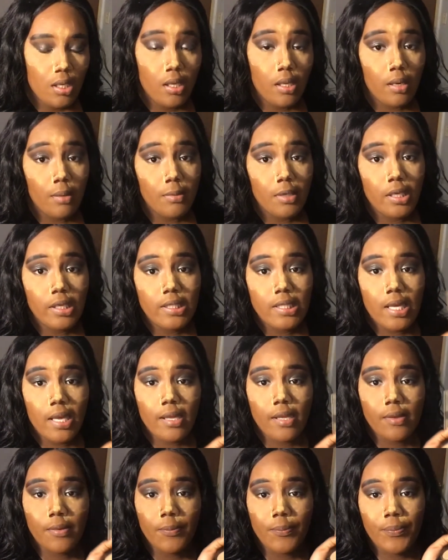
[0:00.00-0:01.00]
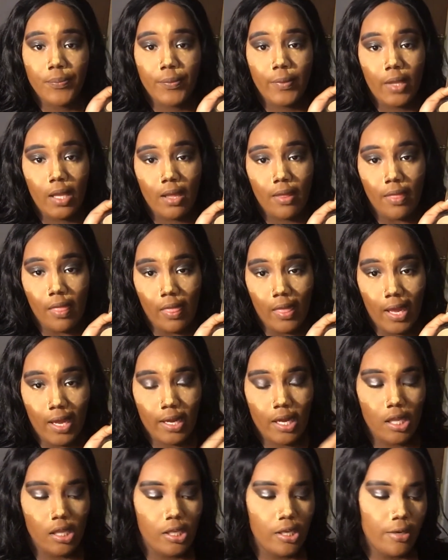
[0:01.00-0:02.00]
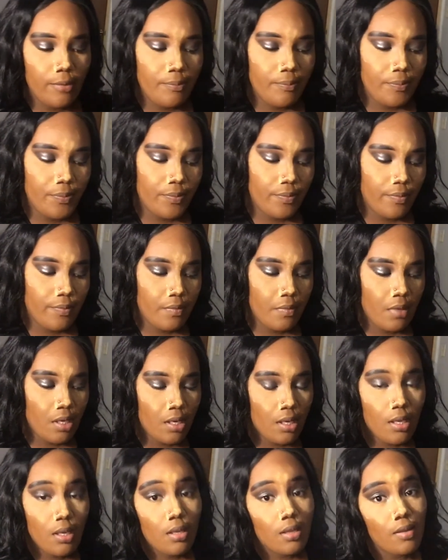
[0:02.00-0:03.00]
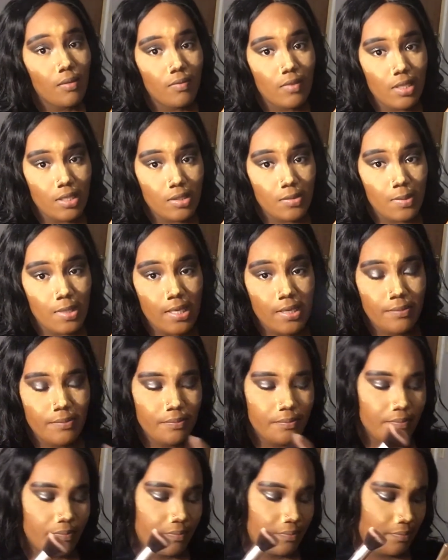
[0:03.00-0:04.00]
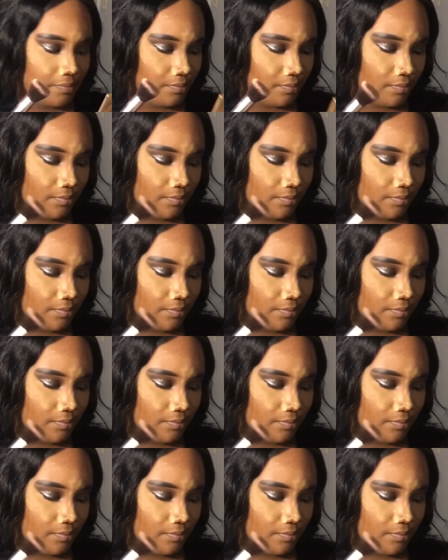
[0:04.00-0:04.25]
I'm gonna take black eye, this one,